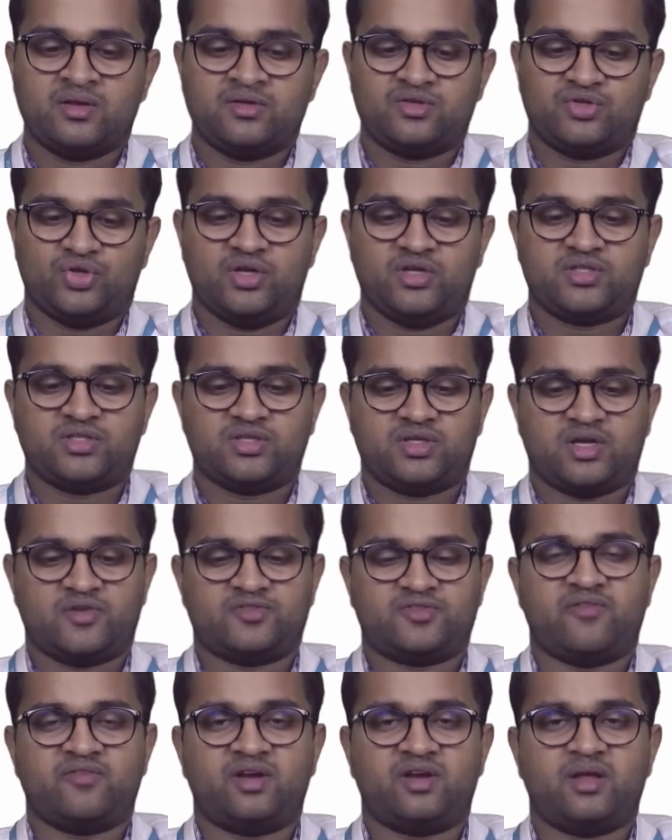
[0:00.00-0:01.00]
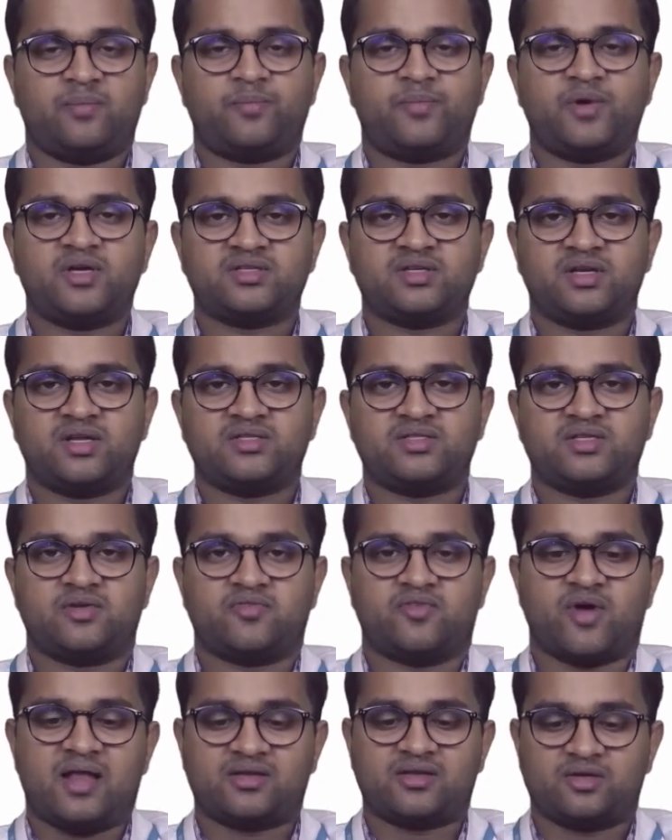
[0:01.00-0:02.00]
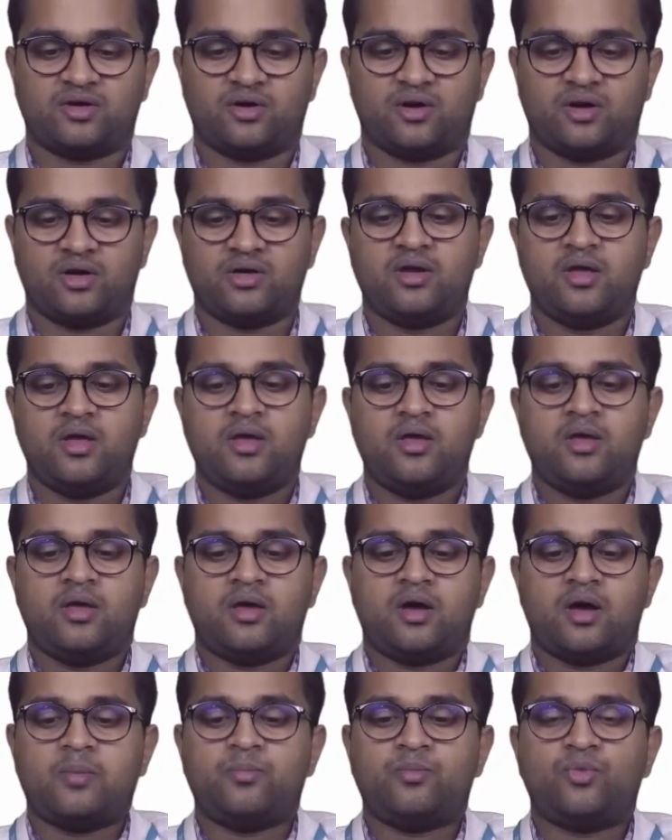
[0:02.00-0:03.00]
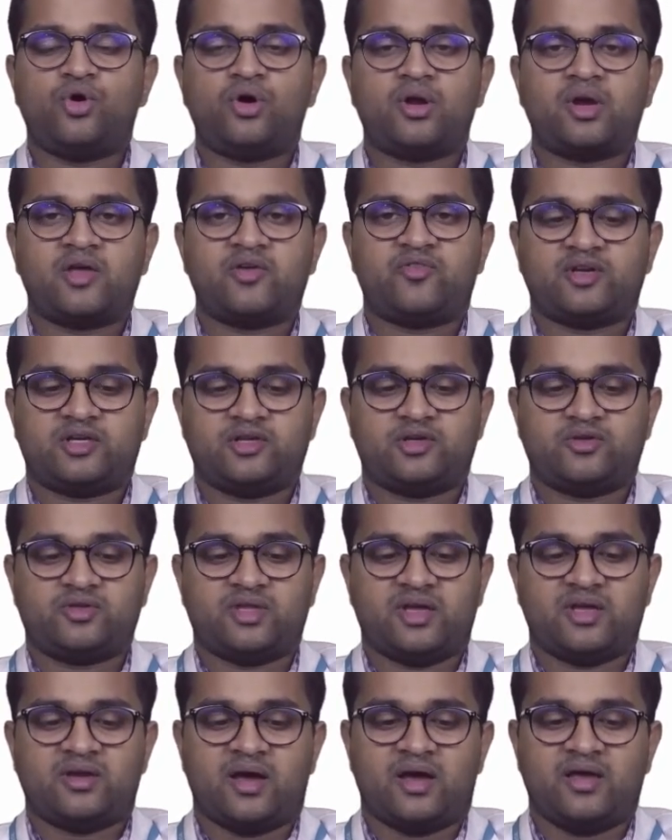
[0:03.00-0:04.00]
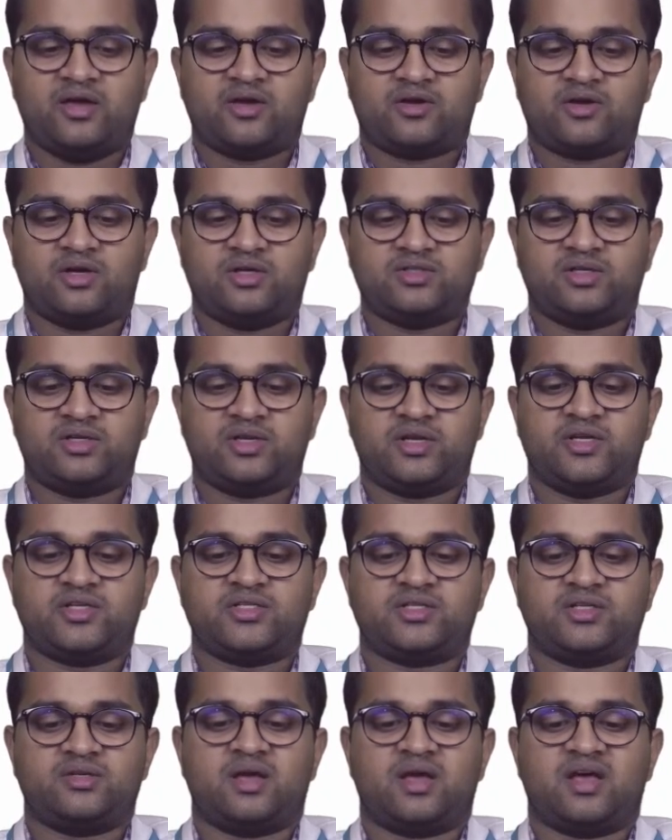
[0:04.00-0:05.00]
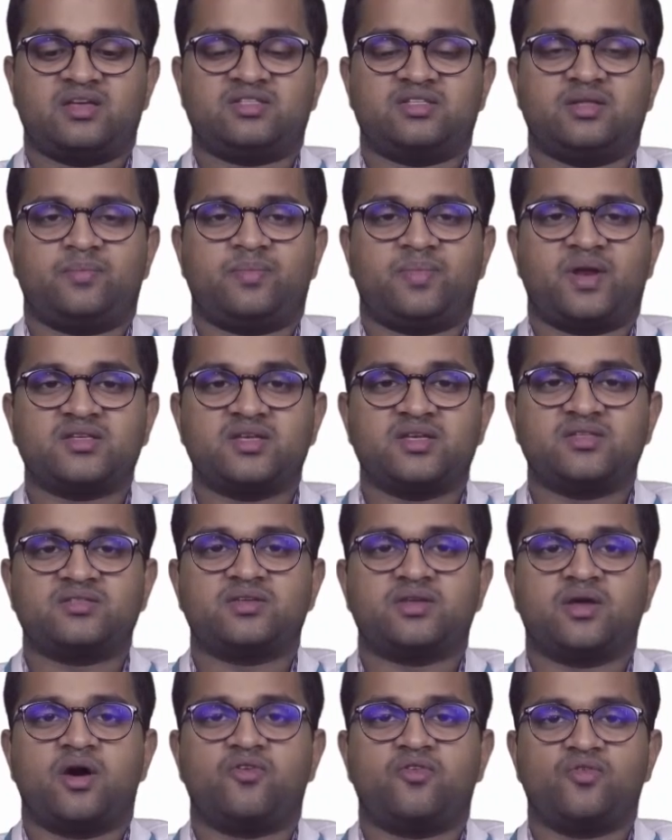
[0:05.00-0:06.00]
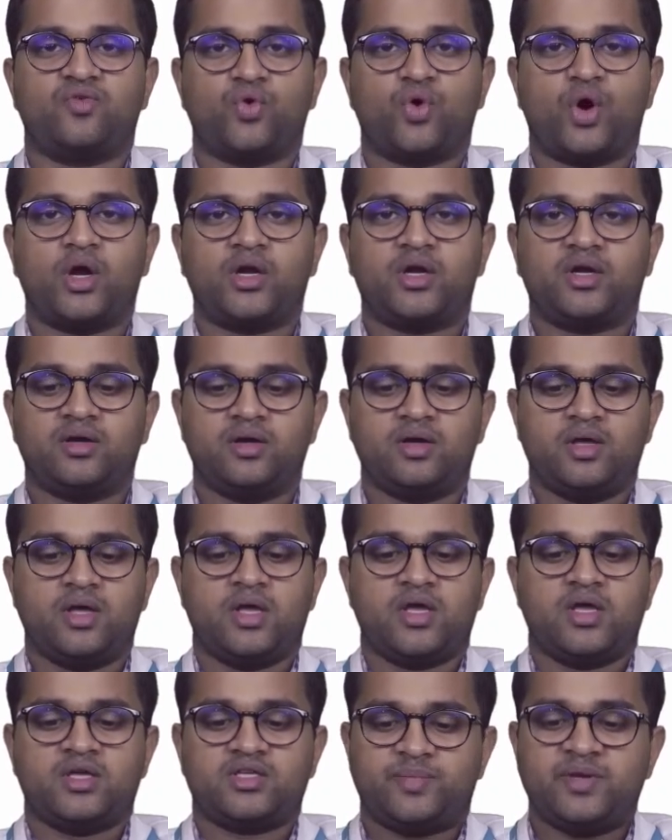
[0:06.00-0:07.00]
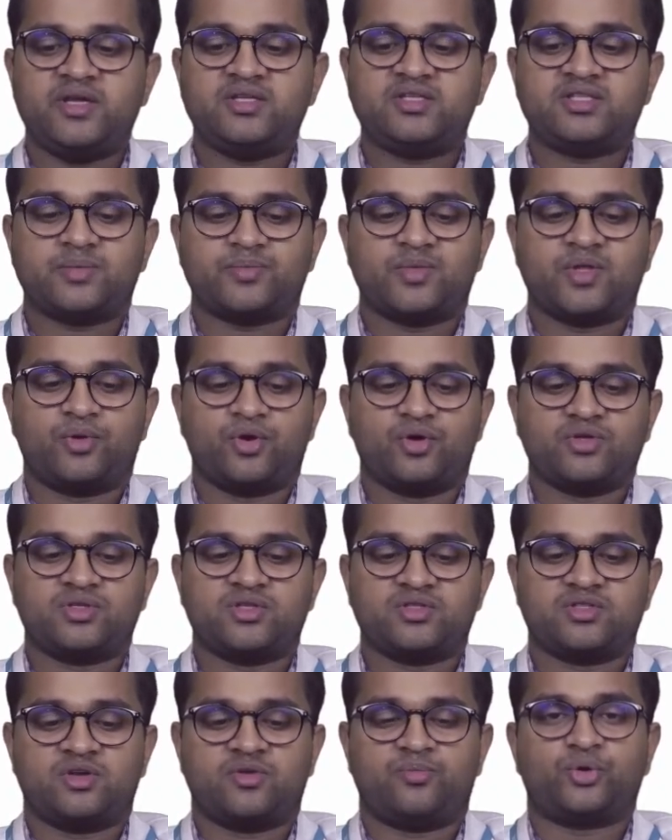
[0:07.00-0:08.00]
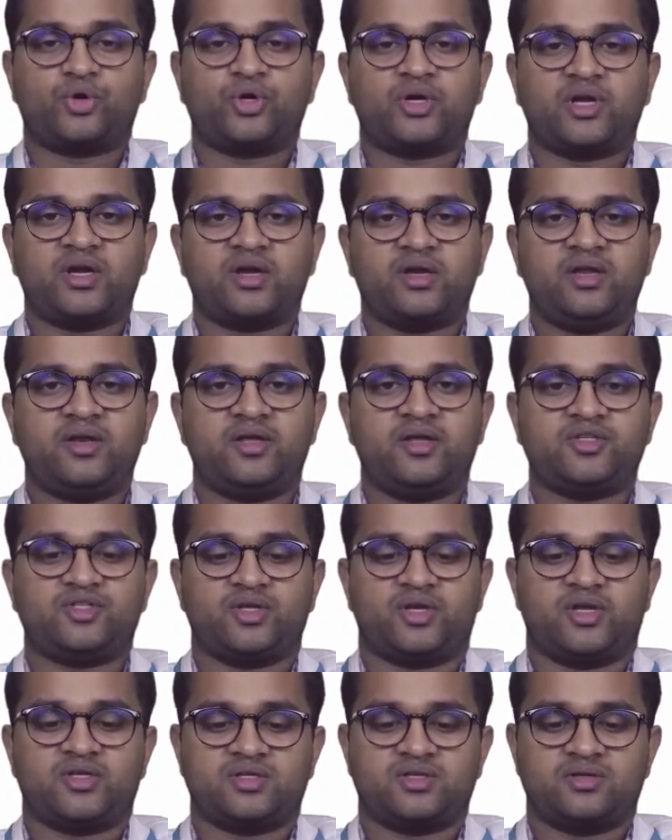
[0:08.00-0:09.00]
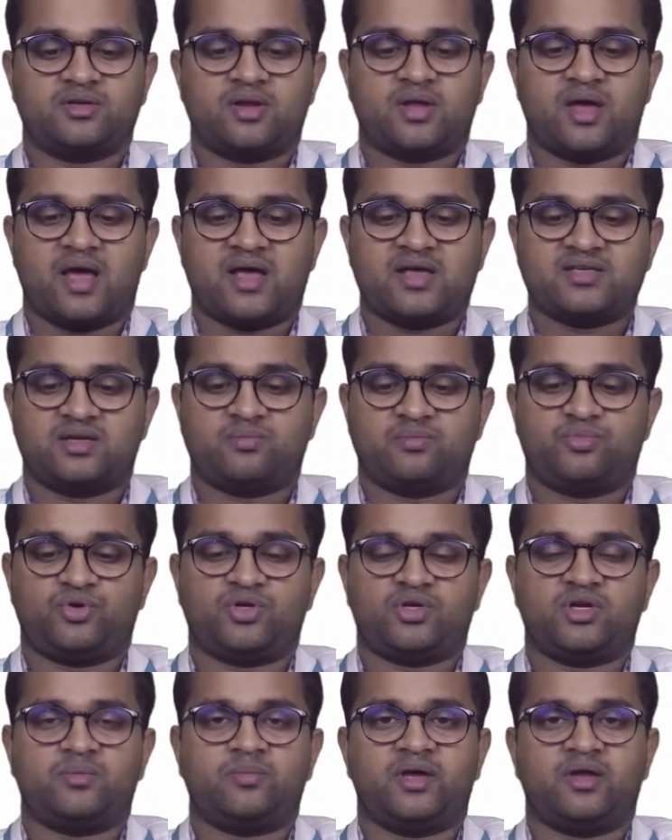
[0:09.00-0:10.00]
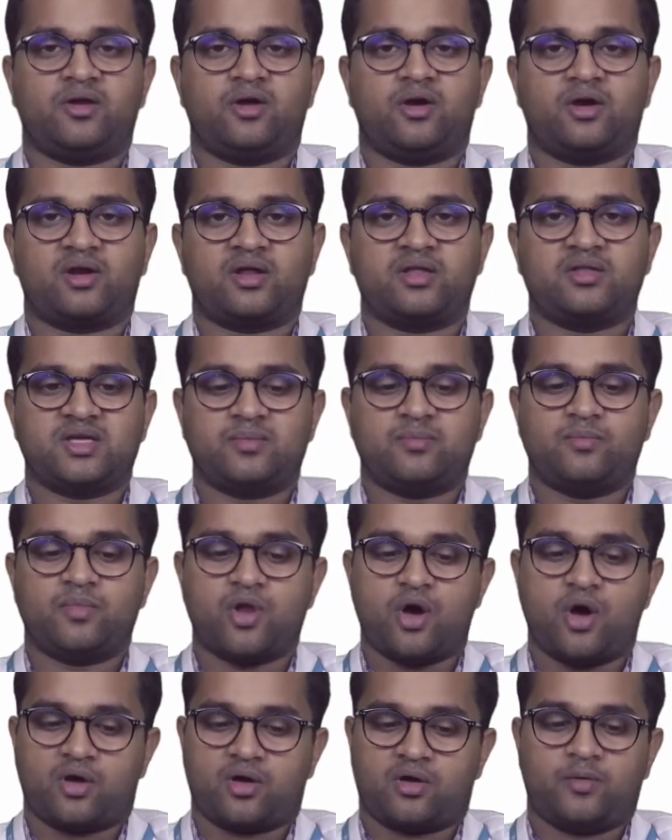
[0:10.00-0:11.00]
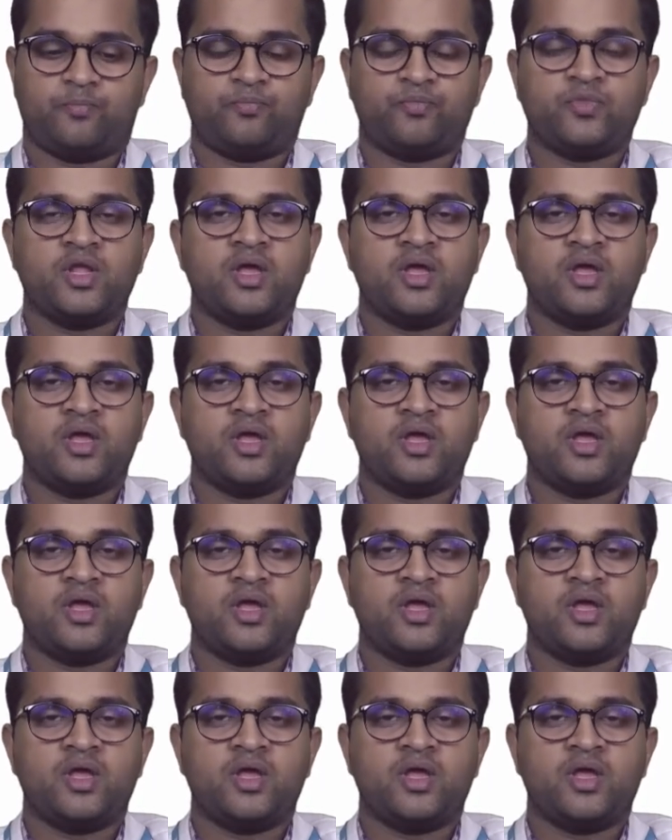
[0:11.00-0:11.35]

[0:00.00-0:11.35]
Solution of 70% of alcohol are more effective than higher concentration as the presence of water speeds up the process of protein denaturation as reported by Lawrence and Block.